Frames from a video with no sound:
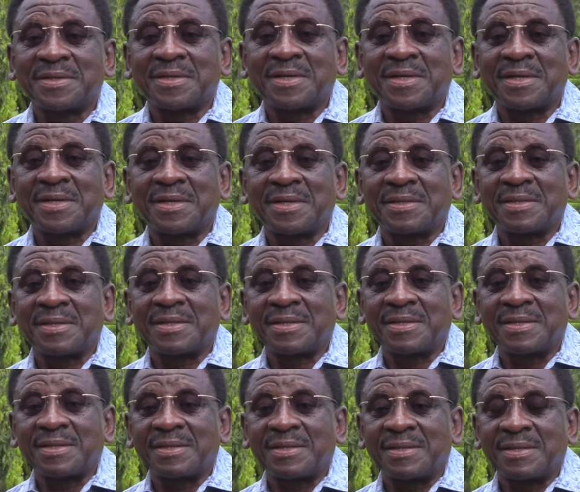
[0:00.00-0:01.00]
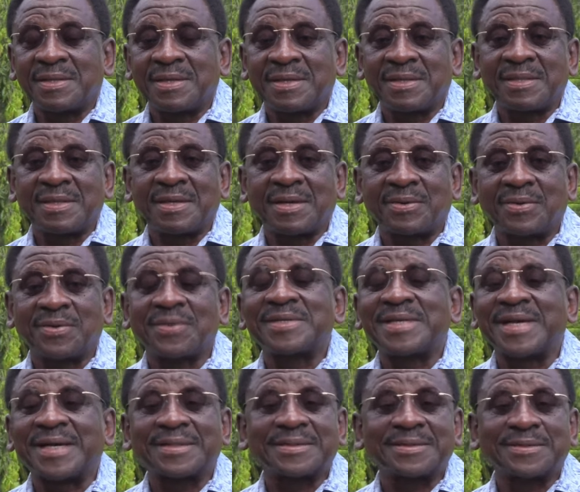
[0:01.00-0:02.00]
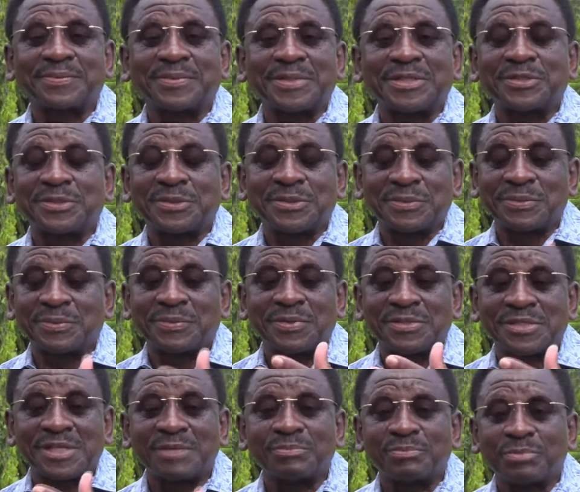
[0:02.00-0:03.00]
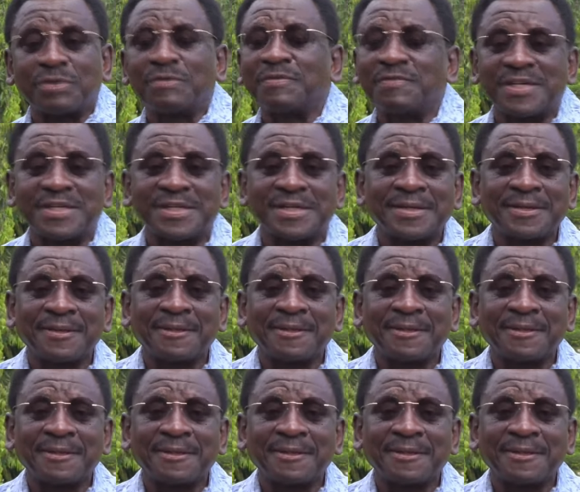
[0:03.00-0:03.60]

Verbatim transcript: uh, the, the, their, their conduct, which was unproven.